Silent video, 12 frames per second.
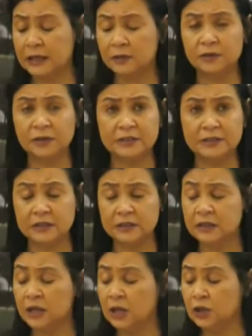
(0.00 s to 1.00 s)

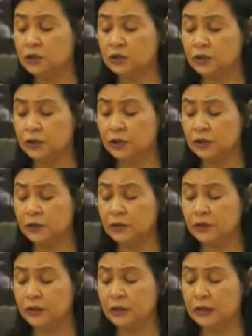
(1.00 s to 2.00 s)
arisen during
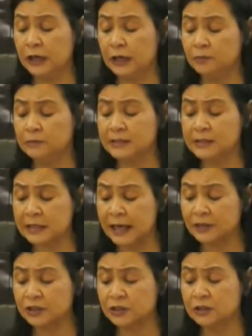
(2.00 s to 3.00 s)
the
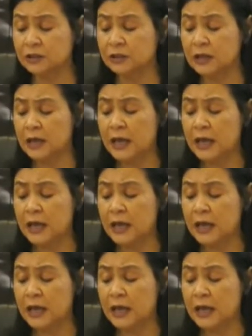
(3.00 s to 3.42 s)
discussion,